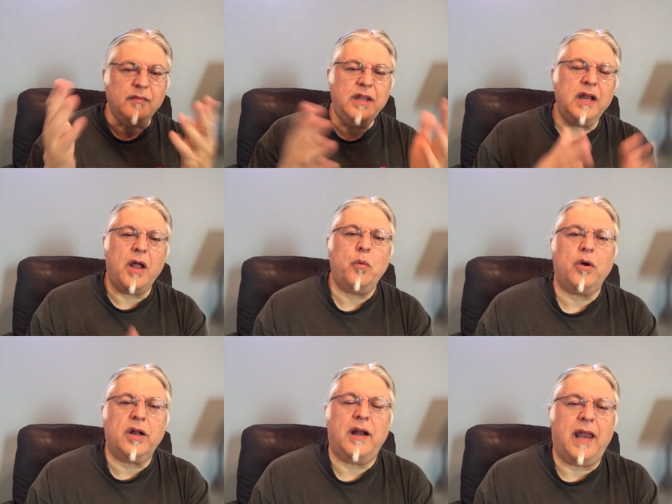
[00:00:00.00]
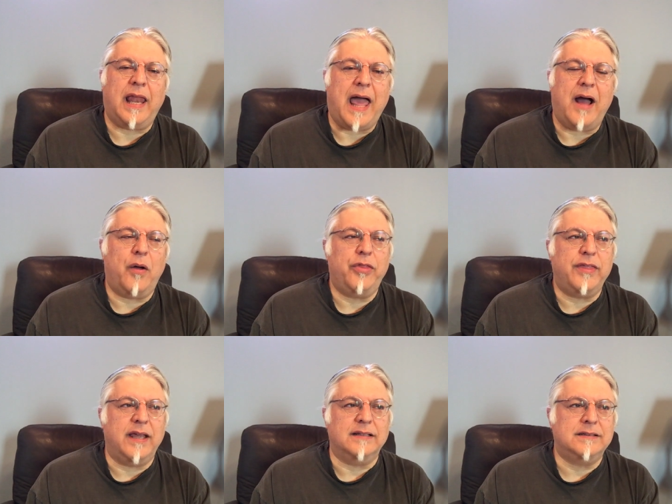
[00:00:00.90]
you know, we're going to allow
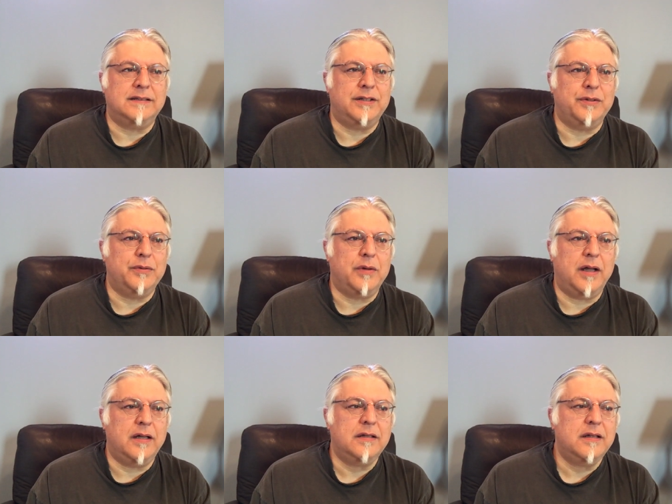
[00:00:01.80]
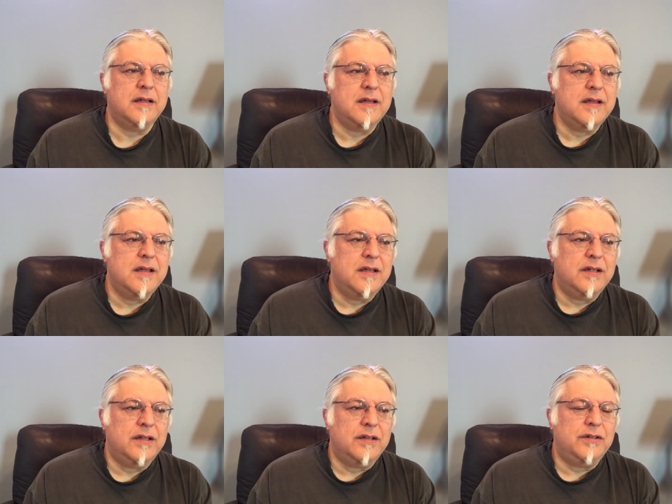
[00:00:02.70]
things to
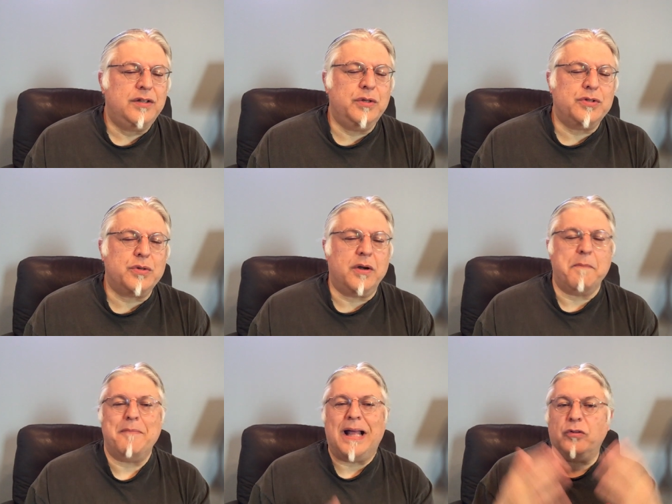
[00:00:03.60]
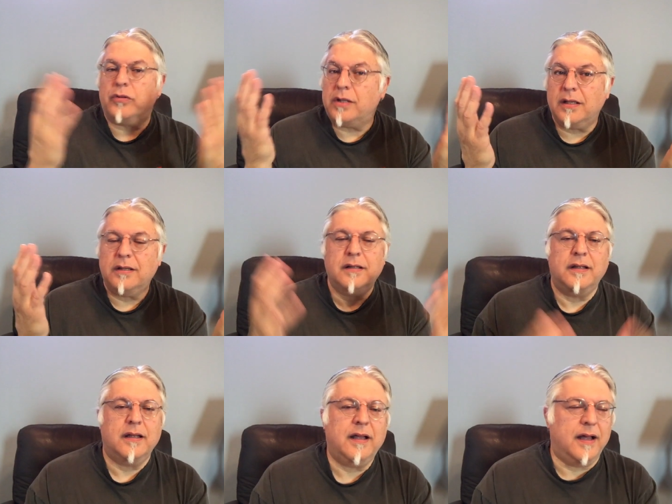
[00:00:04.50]
sort of melt,
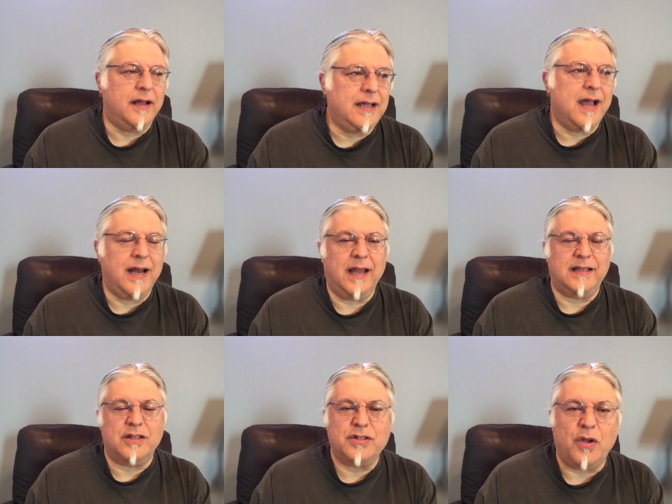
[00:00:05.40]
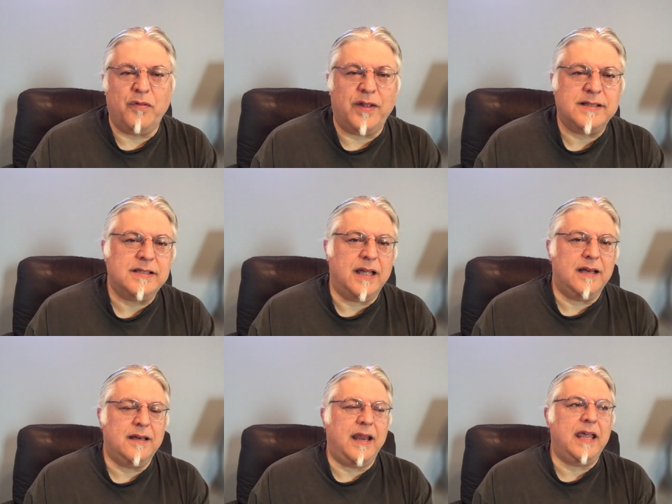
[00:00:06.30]
kind of like the Soviets did.
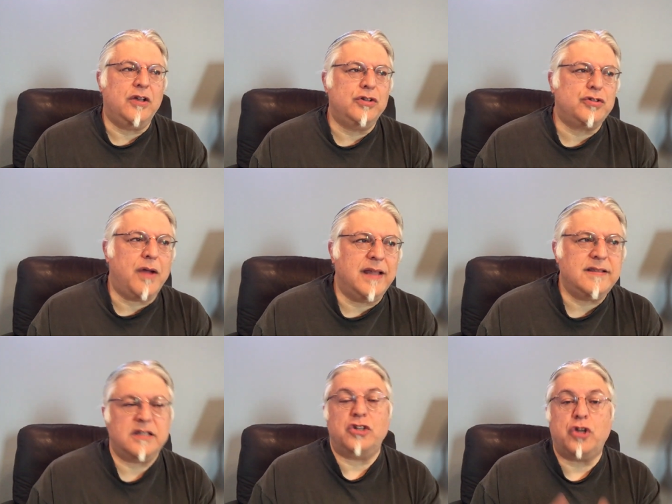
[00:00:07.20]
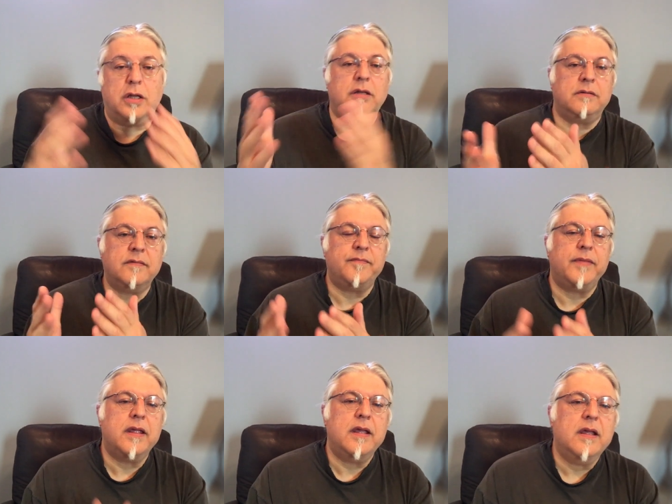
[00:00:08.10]
And they could transition
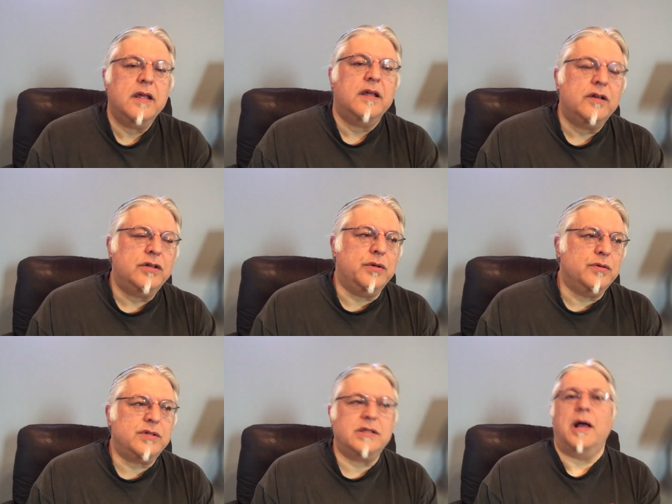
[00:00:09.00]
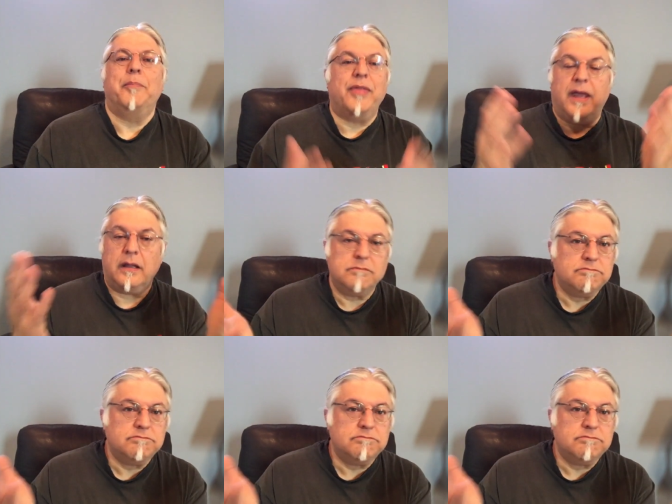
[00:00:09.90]
to something.